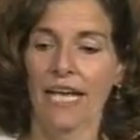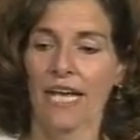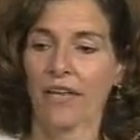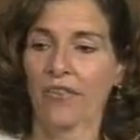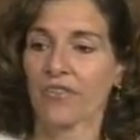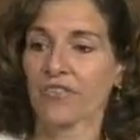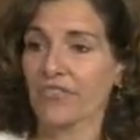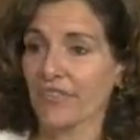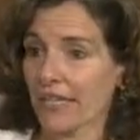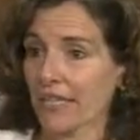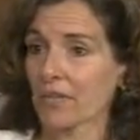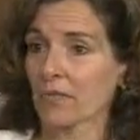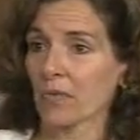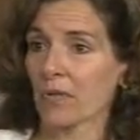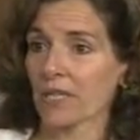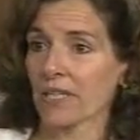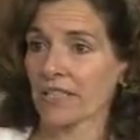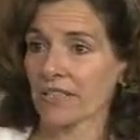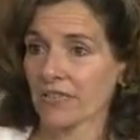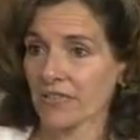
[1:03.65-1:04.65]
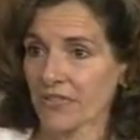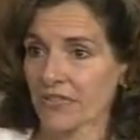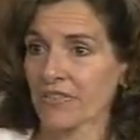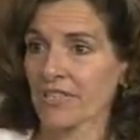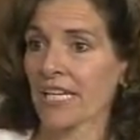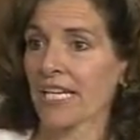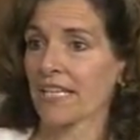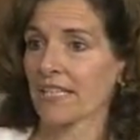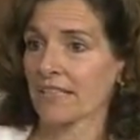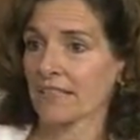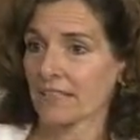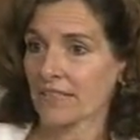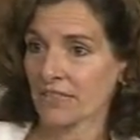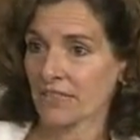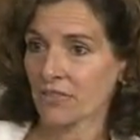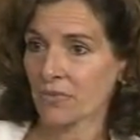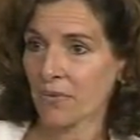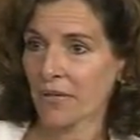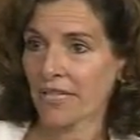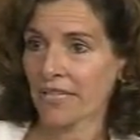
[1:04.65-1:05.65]
And the second one is 10
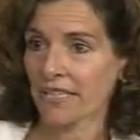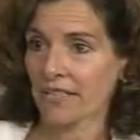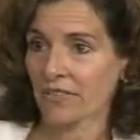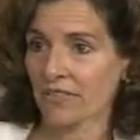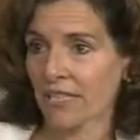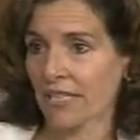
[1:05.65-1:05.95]
to 20,